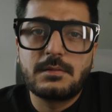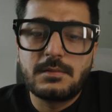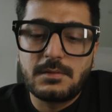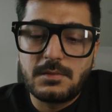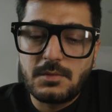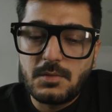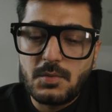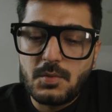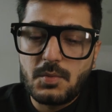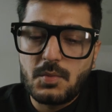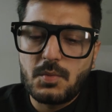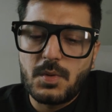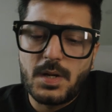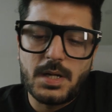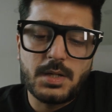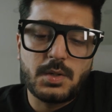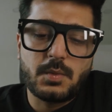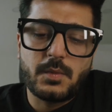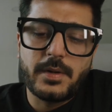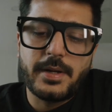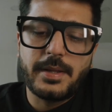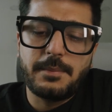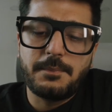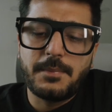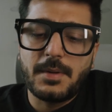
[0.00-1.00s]
to
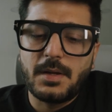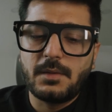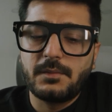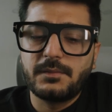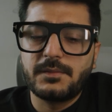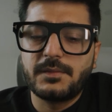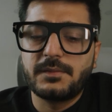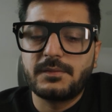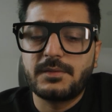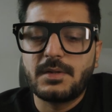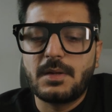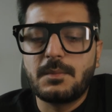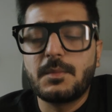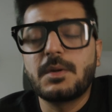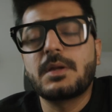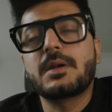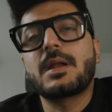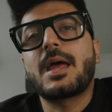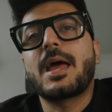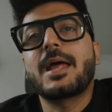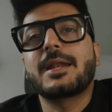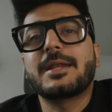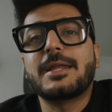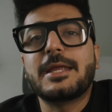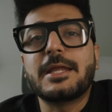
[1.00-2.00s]
120 pounds in summer
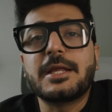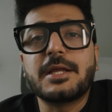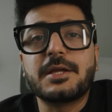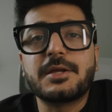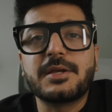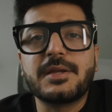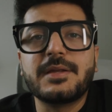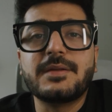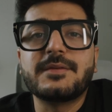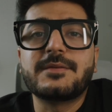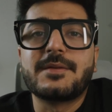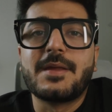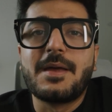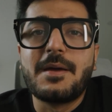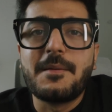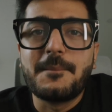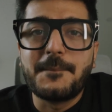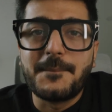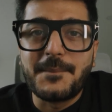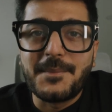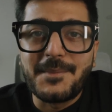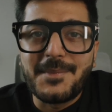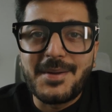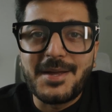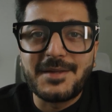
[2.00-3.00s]
and increase
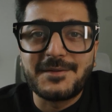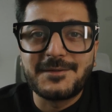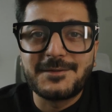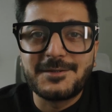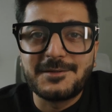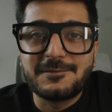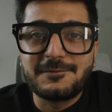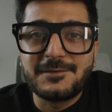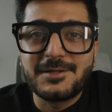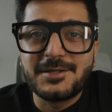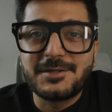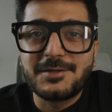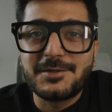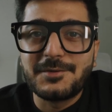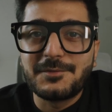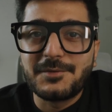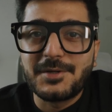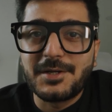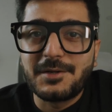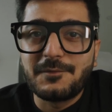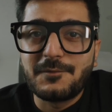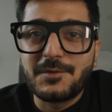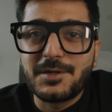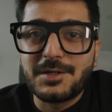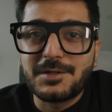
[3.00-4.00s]
massively
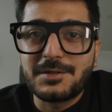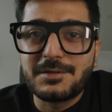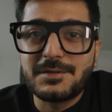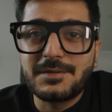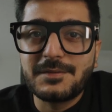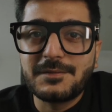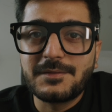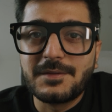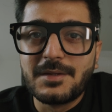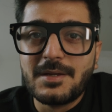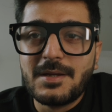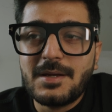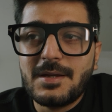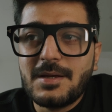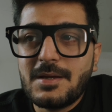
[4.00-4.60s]
during winters.